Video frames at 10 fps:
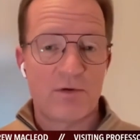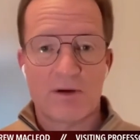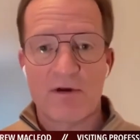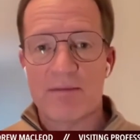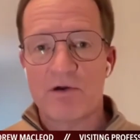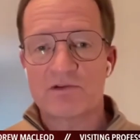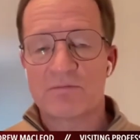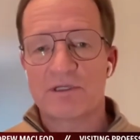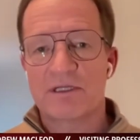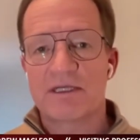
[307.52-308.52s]
There are
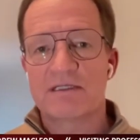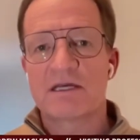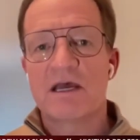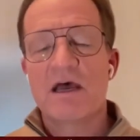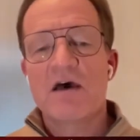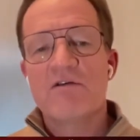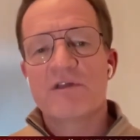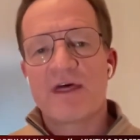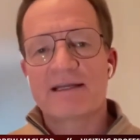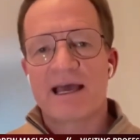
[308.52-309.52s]
possibilities for
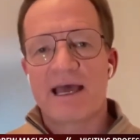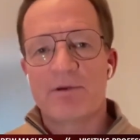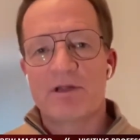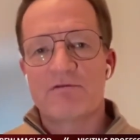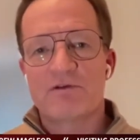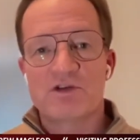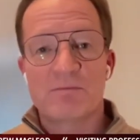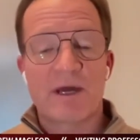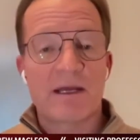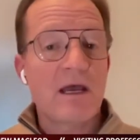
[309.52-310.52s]
that to happen in the future.
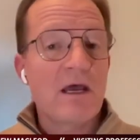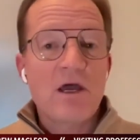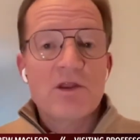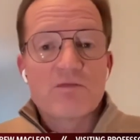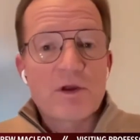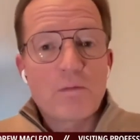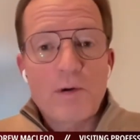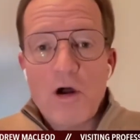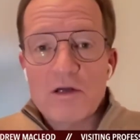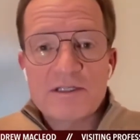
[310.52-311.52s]
But the real
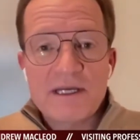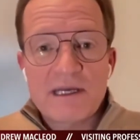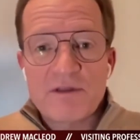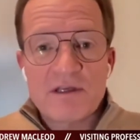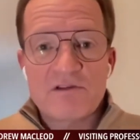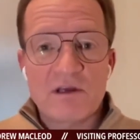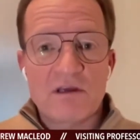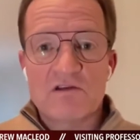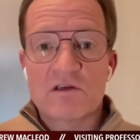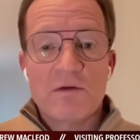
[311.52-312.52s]
politic of this
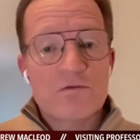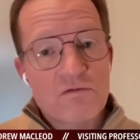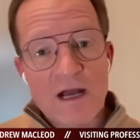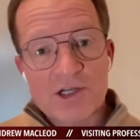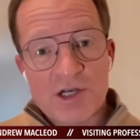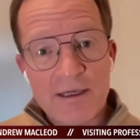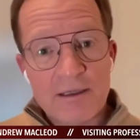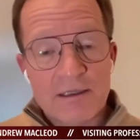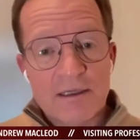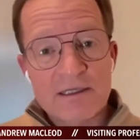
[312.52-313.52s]
is Russia
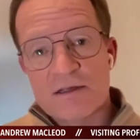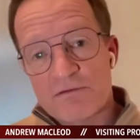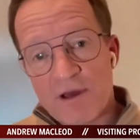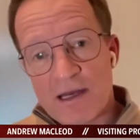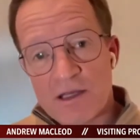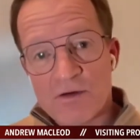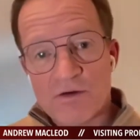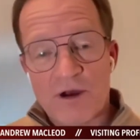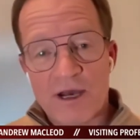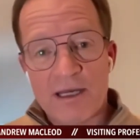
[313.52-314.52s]
is invading
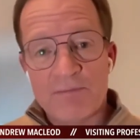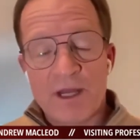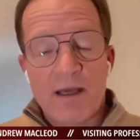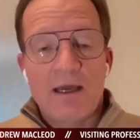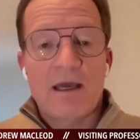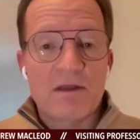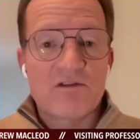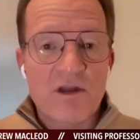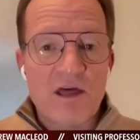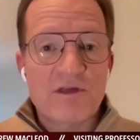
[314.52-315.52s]
Ukraine, and there's
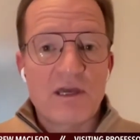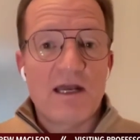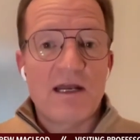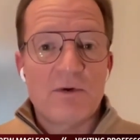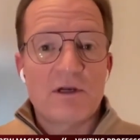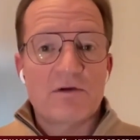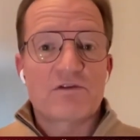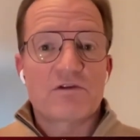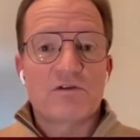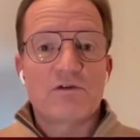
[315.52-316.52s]
nothing anyone else
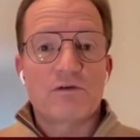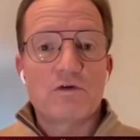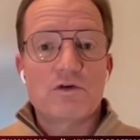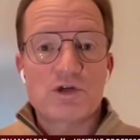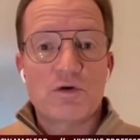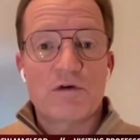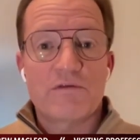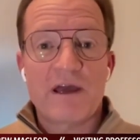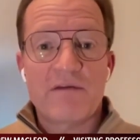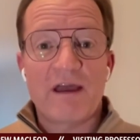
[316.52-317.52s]
can do short of
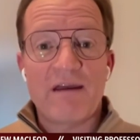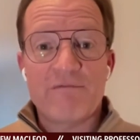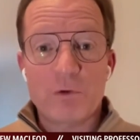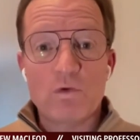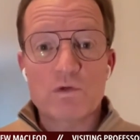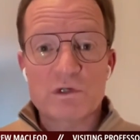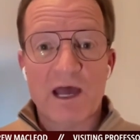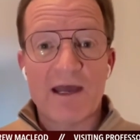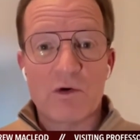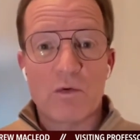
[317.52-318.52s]
having a
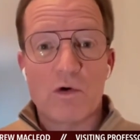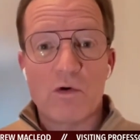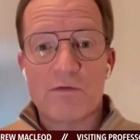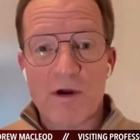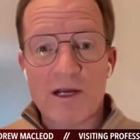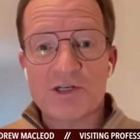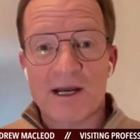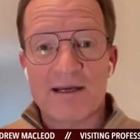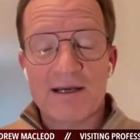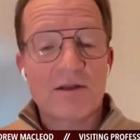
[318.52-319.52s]
full-scale war with Russia
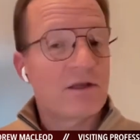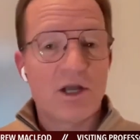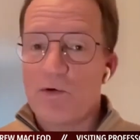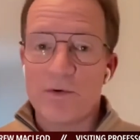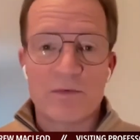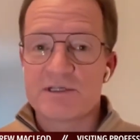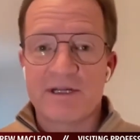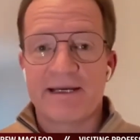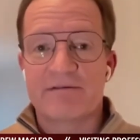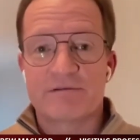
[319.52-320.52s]
that no one wants to
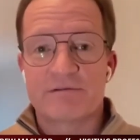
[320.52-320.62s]
have.